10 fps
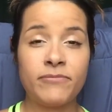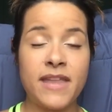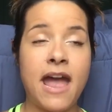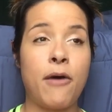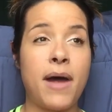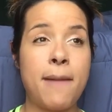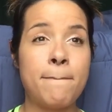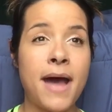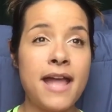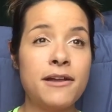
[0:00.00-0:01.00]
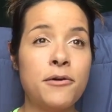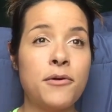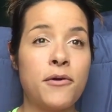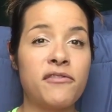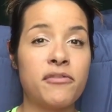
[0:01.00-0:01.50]
Now, I might go
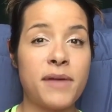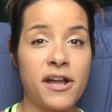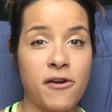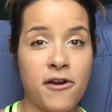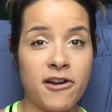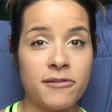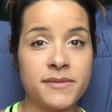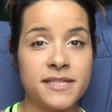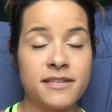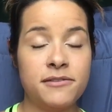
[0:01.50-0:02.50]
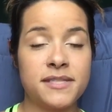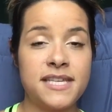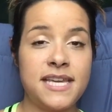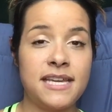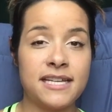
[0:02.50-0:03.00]
over my carbs. You'll
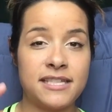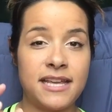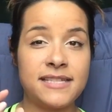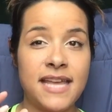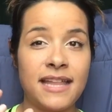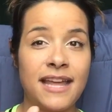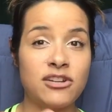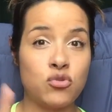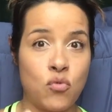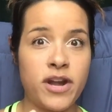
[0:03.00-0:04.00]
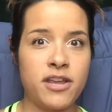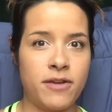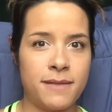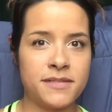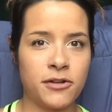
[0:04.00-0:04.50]
see, because they say like 20
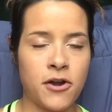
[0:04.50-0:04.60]
grams of